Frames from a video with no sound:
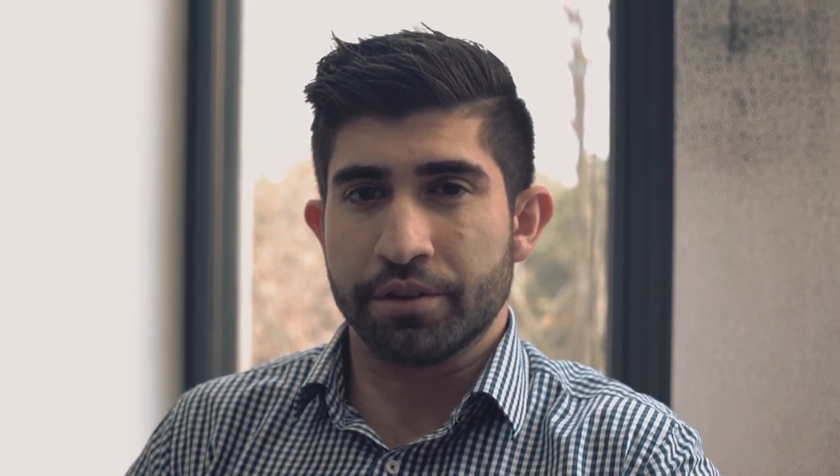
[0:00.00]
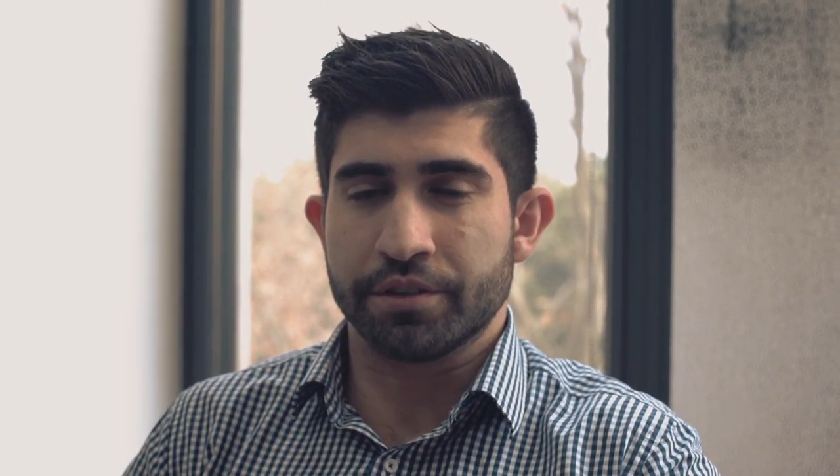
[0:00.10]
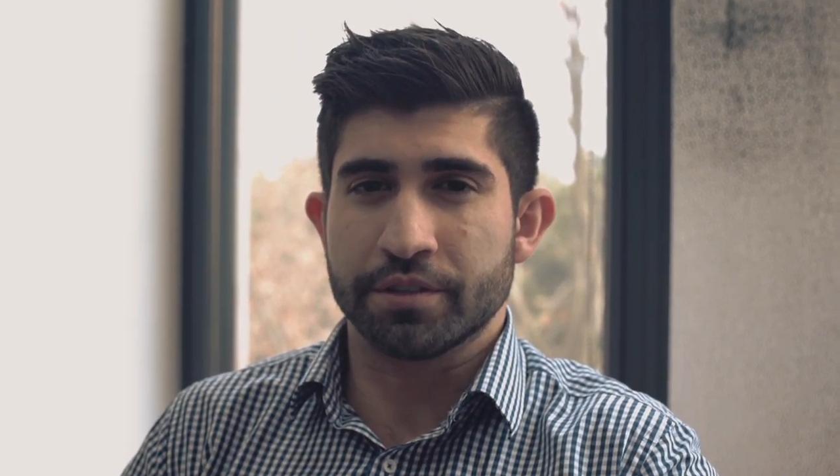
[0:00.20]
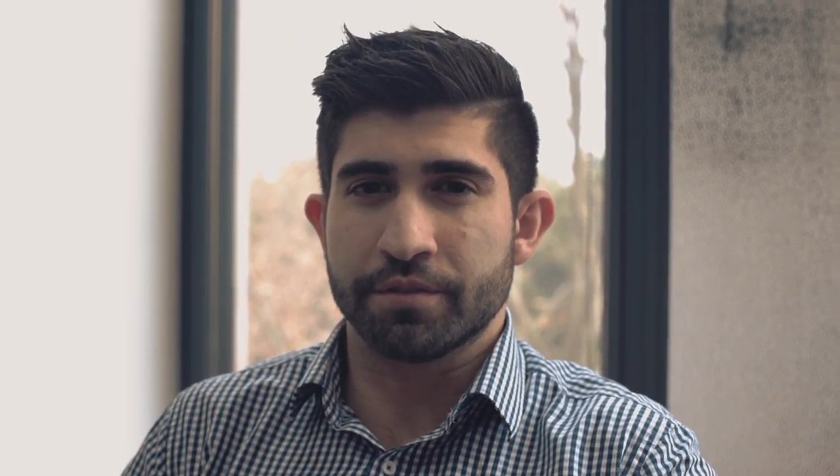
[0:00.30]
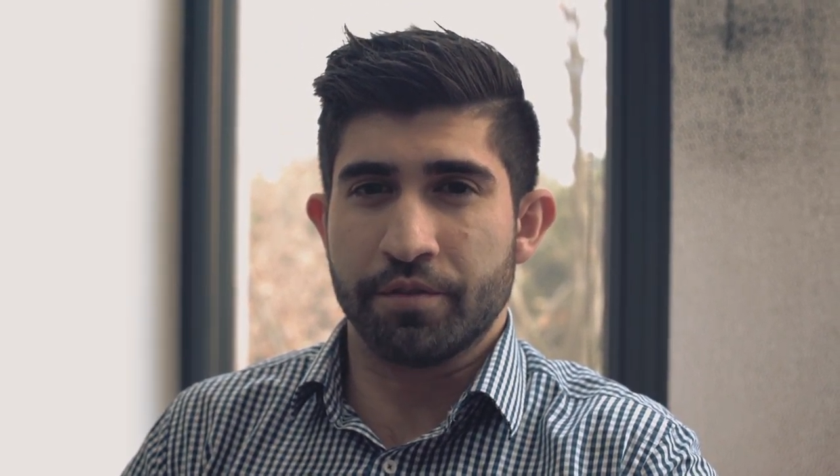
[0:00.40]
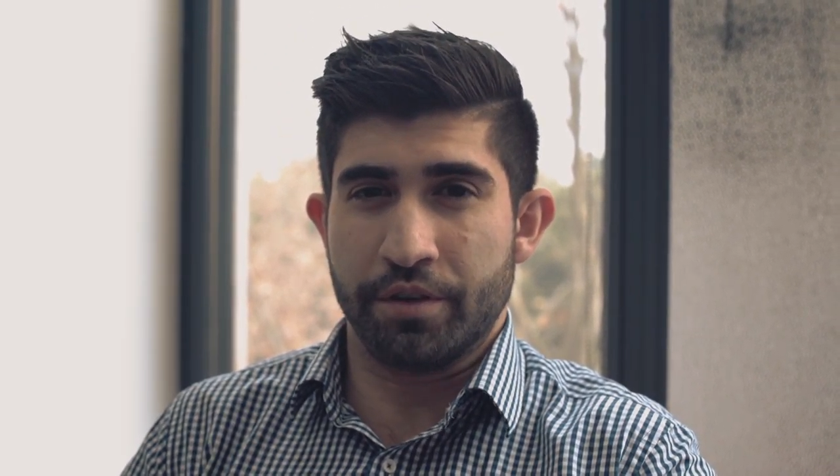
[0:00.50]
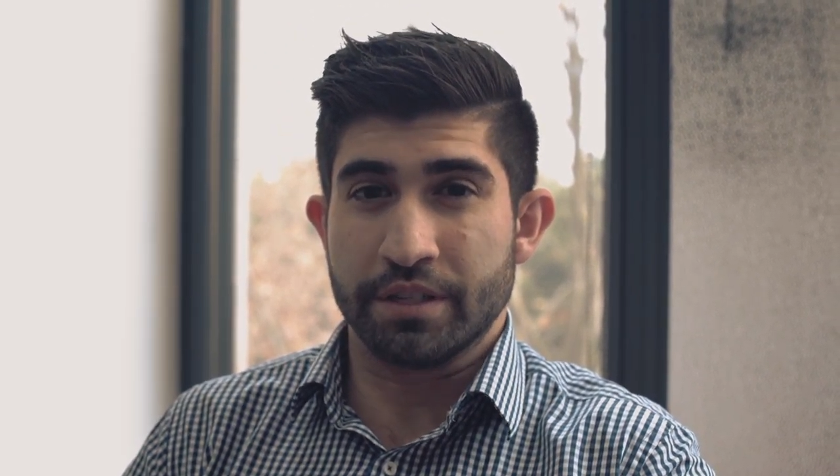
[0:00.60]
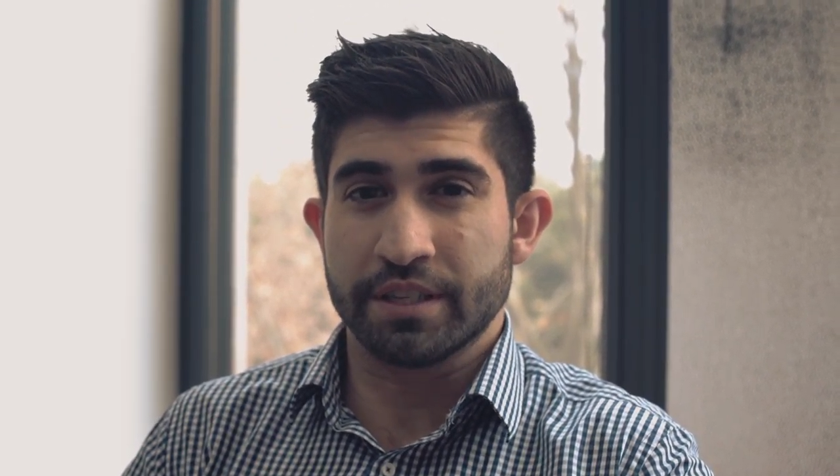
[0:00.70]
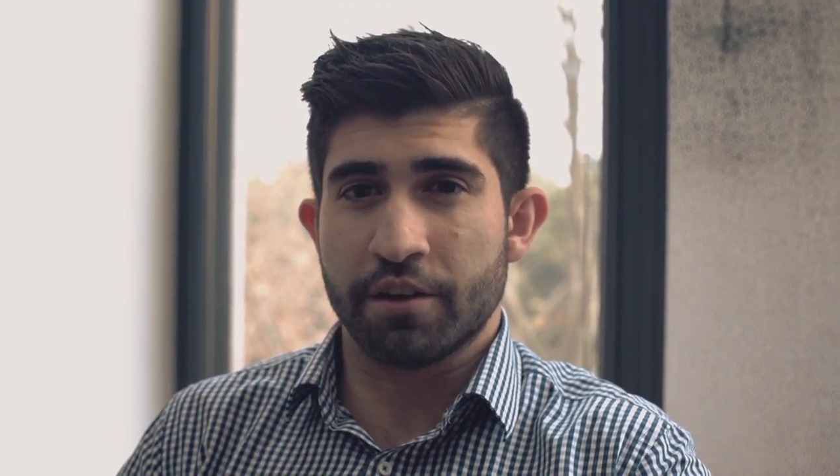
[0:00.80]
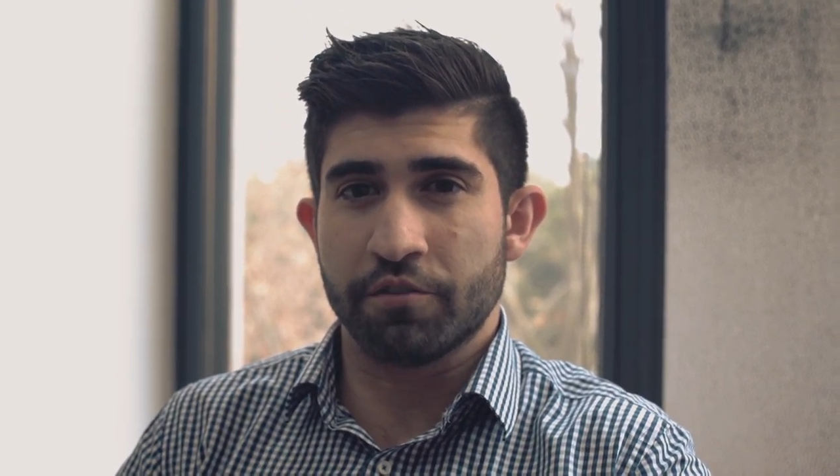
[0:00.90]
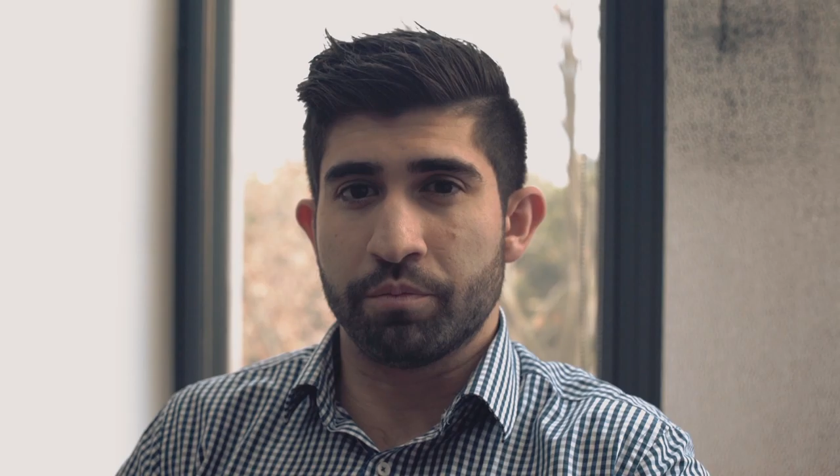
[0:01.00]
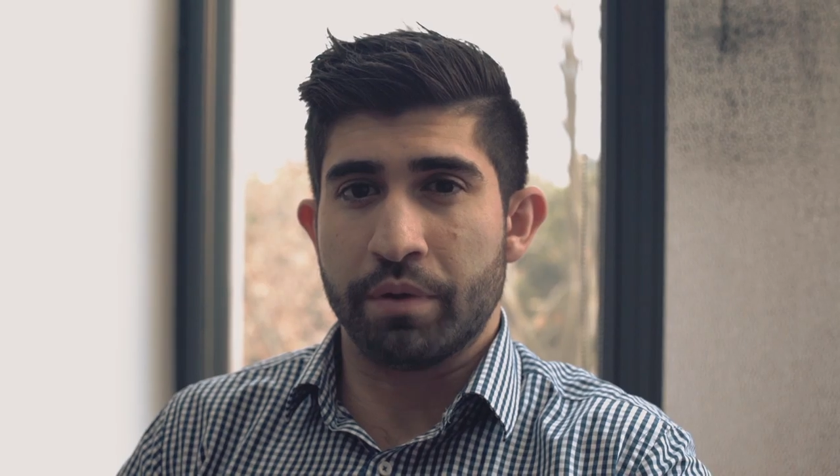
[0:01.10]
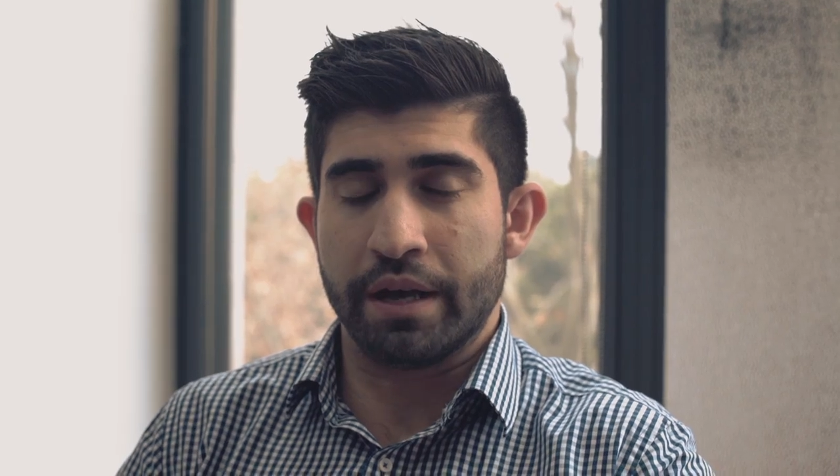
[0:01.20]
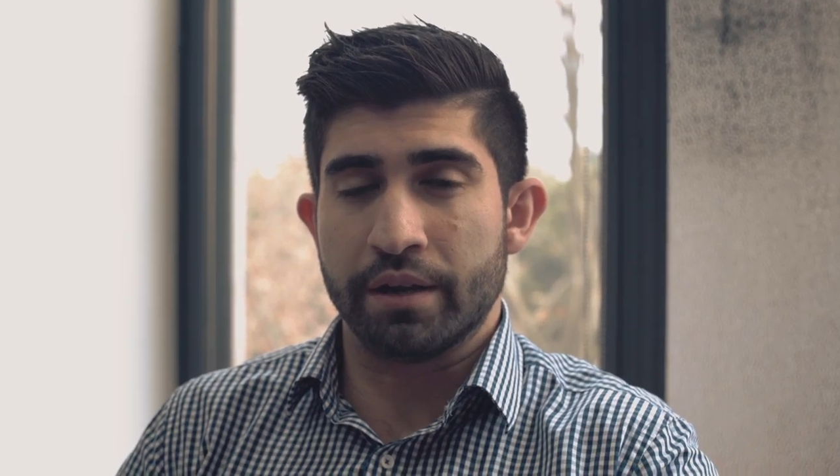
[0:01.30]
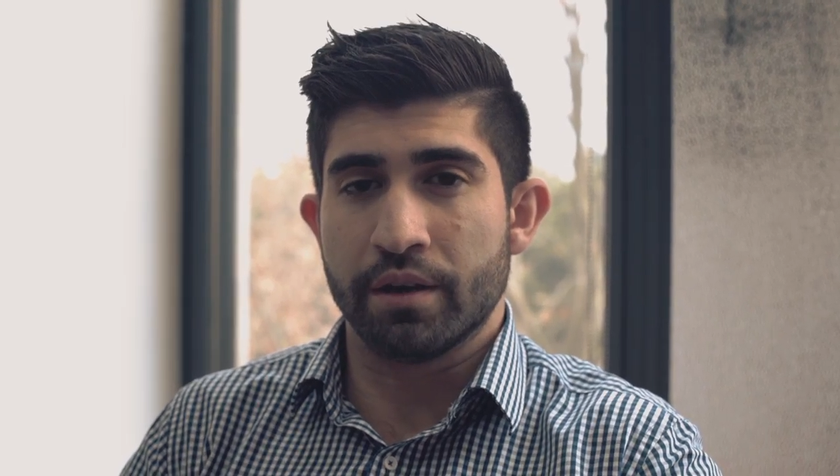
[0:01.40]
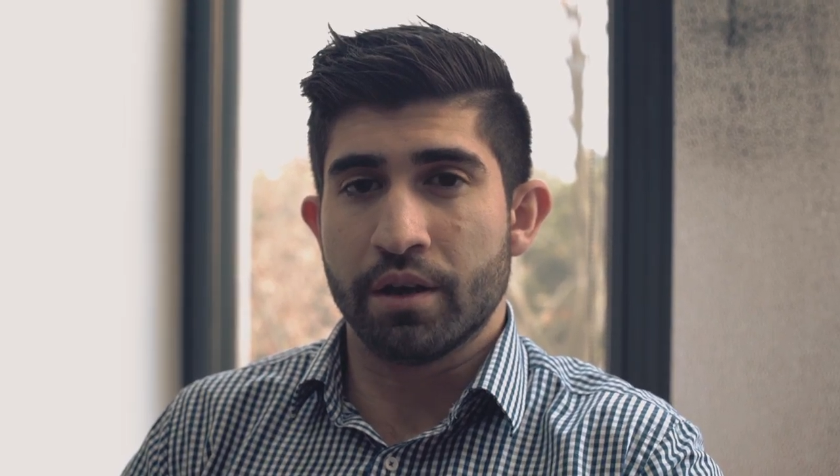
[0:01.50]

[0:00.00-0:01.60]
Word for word: not just for yourself, but